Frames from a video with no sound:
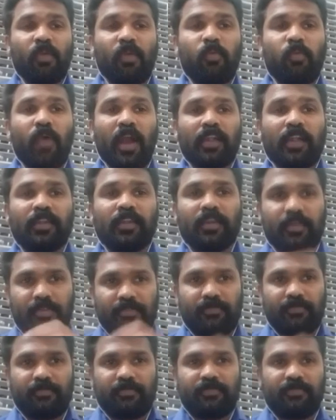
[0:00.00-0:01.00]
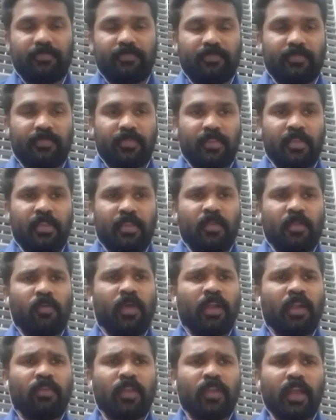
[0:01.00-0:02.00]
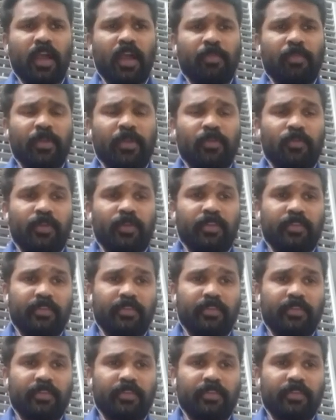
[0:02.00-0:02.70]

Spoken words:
water, what will happen to it?